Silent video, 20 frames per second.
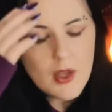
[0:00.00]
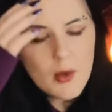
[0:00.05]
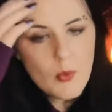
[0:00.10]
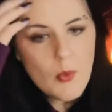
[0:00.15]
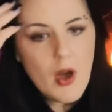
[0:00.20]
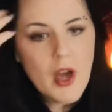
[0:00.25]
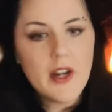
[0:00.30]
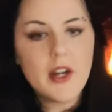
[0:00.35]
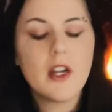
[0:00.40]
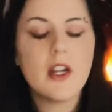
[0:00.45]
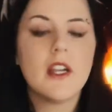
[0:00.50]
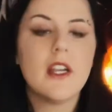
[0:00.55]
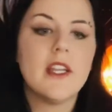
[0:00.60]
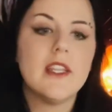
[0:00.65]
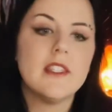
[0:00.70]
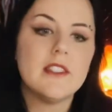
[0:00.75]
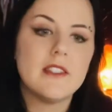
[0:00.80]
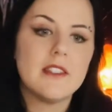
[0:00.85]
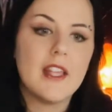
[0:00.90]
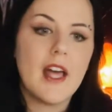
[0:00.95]
Water
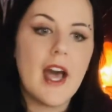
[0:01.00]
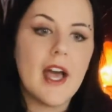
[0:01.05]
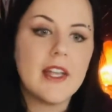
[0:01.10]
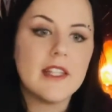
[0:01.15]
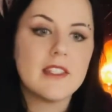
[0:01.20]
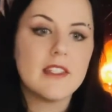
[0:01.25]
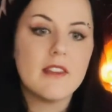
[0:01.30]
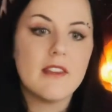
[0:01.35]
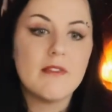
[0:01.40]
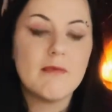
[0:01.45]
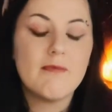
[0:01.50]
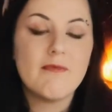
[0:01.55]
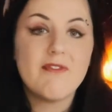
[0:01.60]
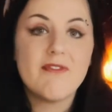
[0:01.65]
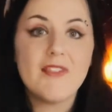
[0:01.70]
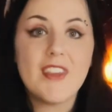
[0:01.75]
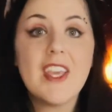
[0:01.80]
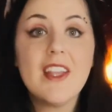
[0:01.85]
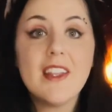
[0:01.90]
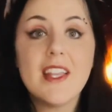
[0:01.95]
is that
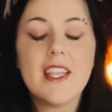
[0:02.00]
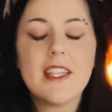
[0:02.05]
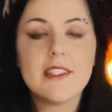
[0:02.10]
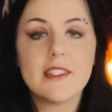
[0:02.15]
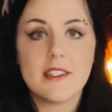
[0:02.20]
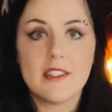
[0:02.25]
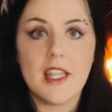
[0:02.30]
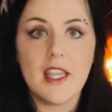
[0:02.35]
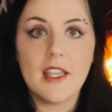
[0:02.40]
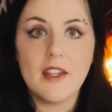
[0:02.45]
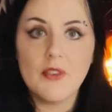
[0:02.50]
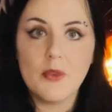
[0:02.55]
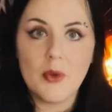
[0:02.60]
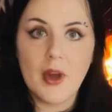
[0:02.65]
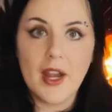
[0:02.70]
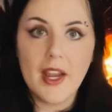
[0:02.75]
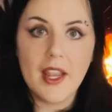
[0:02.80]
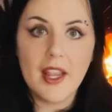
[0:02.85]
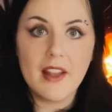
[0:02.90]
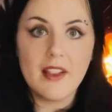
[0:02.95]
feeling state, right?